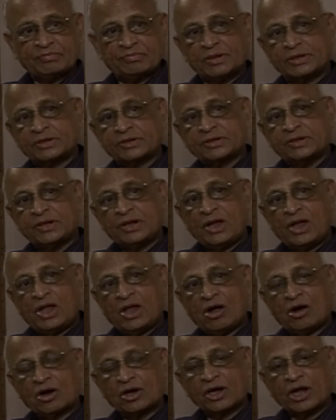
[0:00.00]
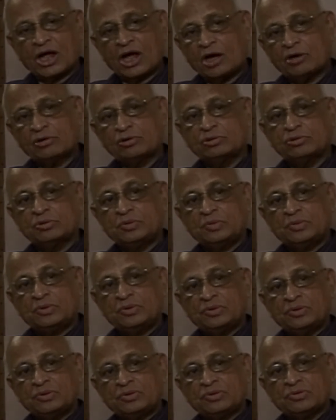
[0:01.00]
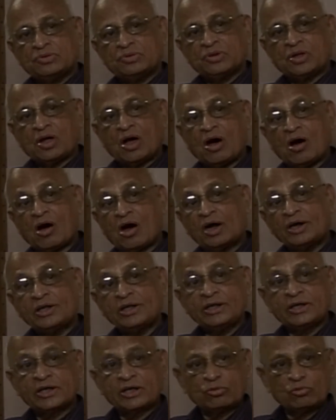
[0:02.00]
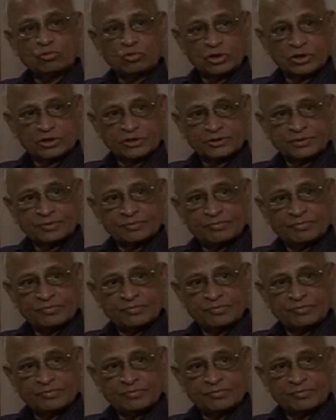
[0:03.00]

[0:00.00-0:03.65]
but on how hard he can work.